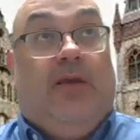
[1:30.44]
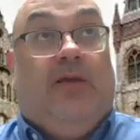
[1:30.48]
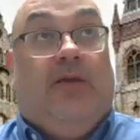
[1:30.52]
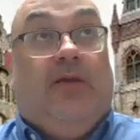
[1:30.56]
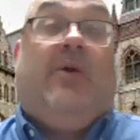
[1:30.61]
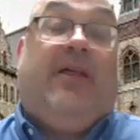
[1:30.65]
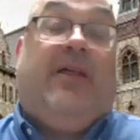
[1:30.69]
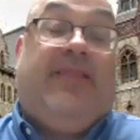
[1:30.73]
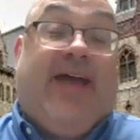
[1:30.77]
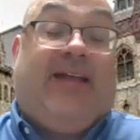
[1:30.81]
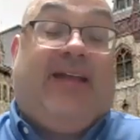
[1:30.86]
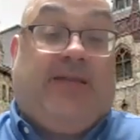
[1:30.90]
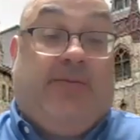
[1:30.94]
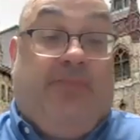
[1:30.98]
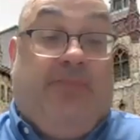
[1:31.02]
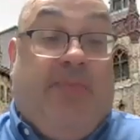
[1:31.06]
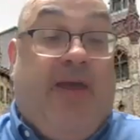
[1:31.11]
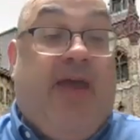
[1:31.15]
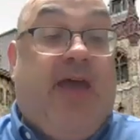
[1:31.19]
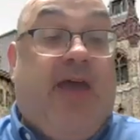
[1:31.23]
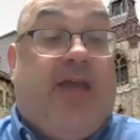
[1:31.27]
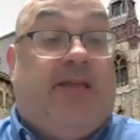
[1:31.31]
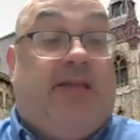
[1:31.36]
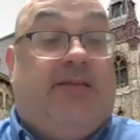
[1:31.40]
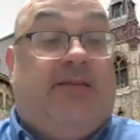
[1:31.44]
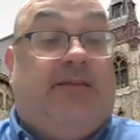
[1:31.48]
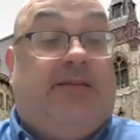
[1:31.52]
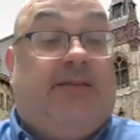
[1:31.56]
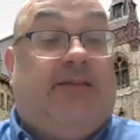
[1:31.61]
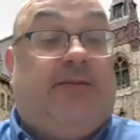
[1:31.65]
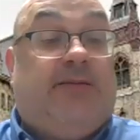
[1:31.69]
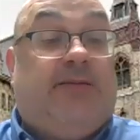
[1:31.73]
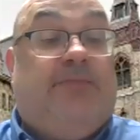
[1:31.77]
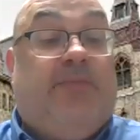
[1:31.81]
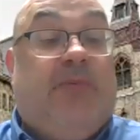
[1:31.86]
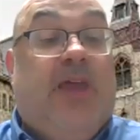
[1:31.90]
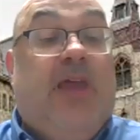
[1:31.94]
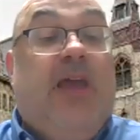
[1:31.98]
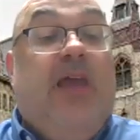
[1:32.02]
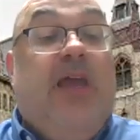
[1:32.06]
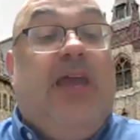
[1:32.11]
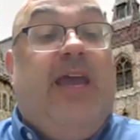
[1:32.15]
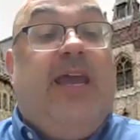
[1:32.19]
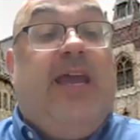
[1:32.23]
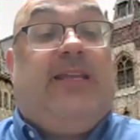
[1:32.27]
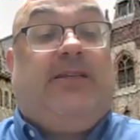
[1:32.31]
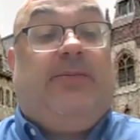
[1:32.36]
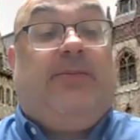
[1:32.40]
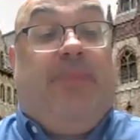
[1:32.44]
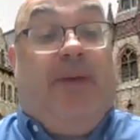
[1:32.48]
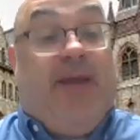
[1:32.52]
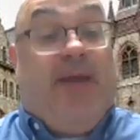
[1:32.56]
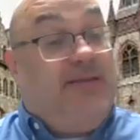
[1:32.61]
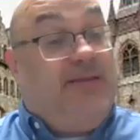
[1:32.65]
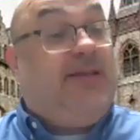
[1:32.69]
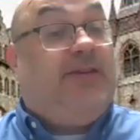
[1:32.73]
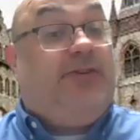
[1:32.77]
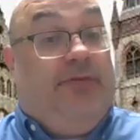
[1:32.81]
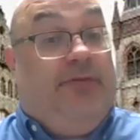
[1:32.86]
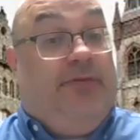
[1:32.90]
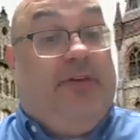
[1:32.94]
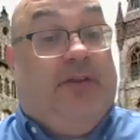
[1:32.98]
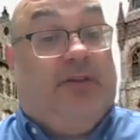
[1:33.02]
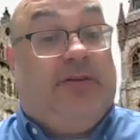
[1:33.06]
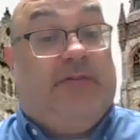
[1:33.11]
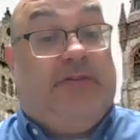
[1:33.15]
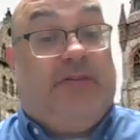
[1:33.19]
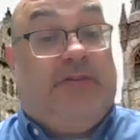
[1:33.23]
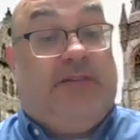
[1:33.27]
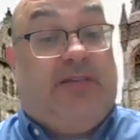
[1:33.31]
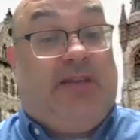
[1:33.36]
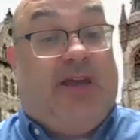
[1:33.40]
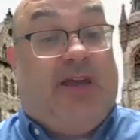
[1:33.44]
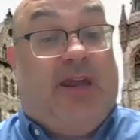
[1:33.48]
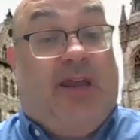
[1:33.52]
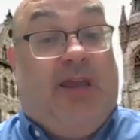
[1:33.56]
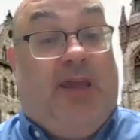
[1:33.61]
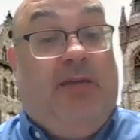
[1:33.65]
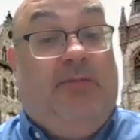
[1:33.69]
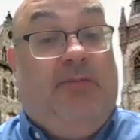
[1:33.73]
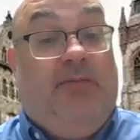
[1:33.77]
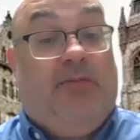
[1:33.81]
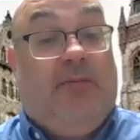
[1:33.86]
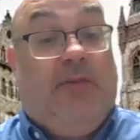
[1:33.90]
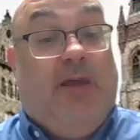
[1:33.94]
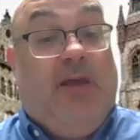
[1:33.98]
Well, that depends. It depends on your field of study,